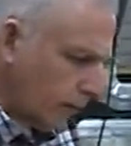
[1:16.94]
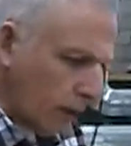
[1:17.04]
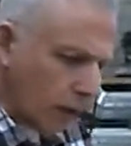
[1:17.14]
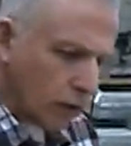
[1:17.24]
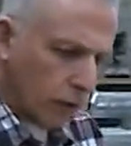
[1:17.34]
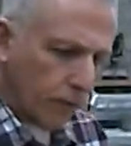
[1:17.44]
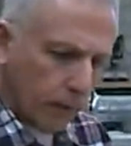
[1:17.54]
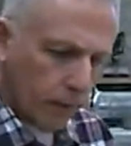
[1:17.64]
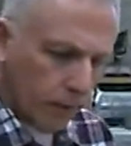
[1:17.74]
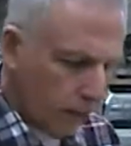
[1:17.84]
So
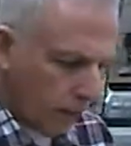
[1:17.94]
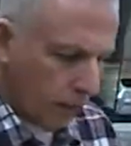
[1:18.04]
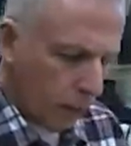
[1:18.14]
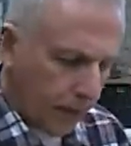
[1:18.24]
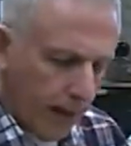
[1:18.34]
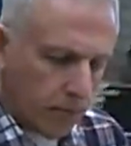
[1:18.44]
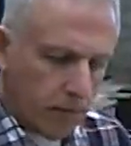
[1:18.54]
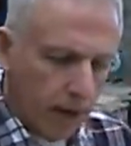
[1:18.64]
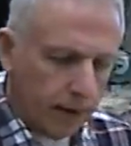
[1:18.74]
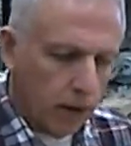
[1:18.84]
with that in
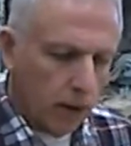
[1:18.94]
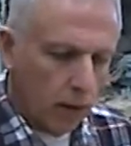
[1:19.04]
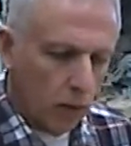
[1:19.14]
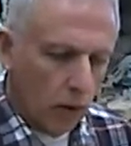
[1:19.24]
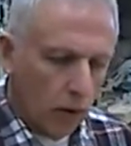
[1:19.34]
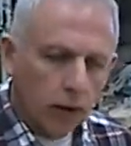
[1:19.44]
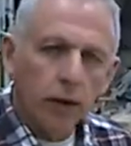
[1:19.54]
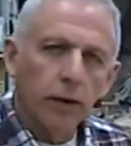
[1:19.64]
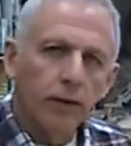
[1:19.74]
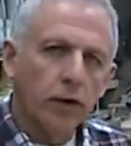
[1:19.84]
mind,
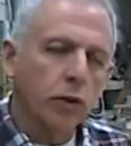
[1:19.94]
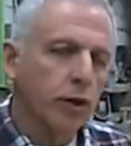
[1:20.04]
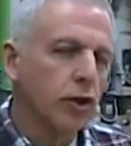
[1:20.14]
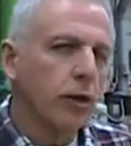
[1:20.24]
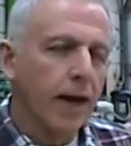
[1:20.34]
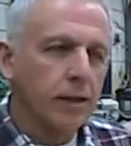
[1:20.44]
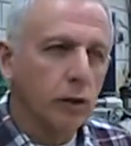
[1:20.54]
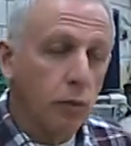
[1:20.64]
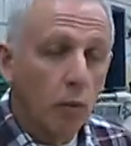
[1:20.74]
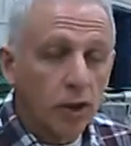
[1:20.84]
the first question you ask
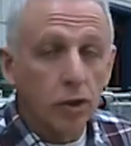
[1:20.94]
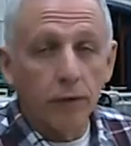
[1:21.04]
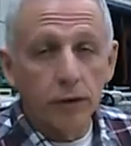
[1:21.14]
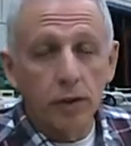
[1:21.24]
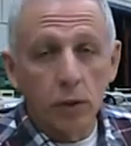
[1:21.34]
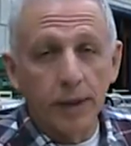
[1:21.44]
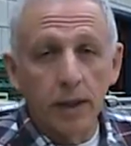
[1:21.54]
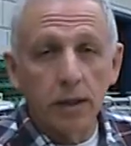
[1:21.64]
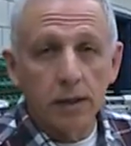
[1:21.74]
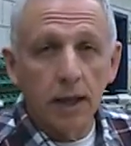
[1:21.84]
is, well, what surfaces do I
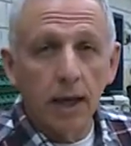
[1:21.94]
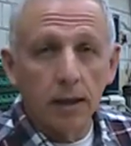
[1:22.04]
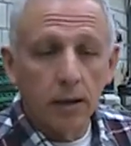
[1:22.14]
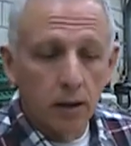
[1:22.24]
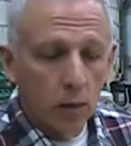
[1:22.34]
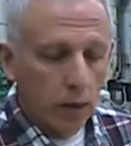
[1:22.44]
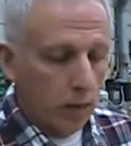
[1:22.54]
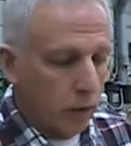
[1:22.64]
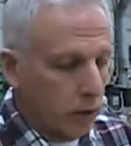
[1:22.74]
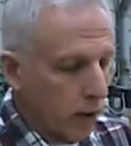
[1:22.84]
need to sand?
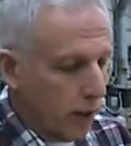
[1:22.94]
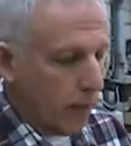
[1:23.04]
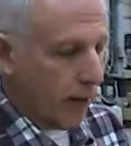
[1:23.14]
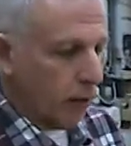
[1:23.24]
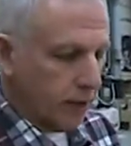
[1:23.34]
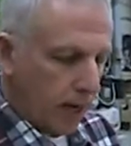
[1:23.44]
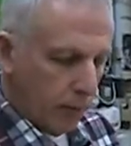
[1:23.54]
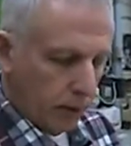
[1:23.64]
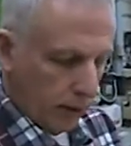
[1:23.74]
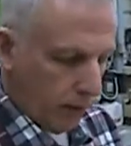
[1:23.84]
Well, we're talking about our
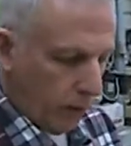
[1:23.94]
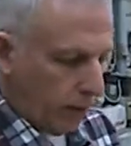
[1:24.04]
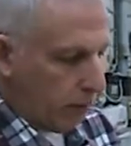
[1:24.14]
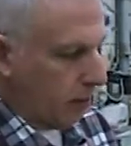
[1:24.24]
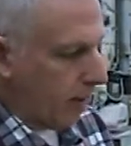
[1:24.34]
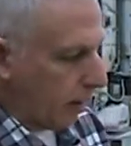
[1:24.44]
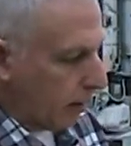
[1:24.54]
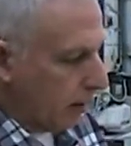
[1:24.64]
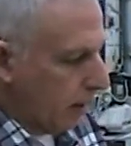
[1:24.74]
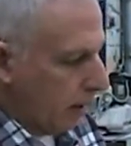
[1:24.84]
table here that we're going to be
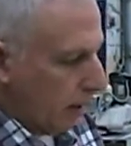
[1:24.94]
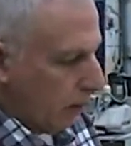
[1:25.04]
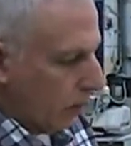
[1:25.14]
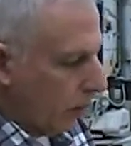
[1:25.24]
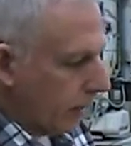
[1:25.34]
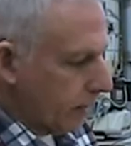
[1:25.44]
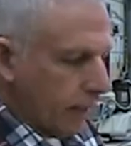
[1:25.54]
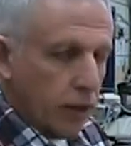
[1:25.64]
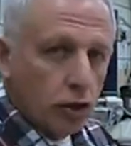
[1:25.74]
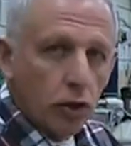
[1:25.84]
making. We want to
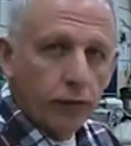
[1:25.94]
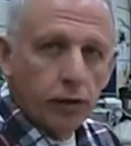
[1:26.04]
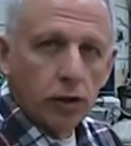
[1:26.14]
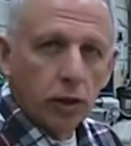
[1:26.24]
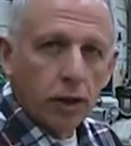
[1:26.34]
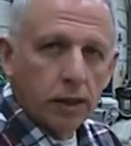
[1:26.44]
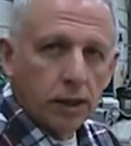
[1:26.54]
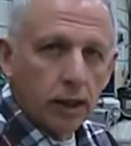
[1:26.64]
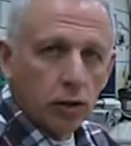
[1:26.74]
sand the surfaces you're going to see.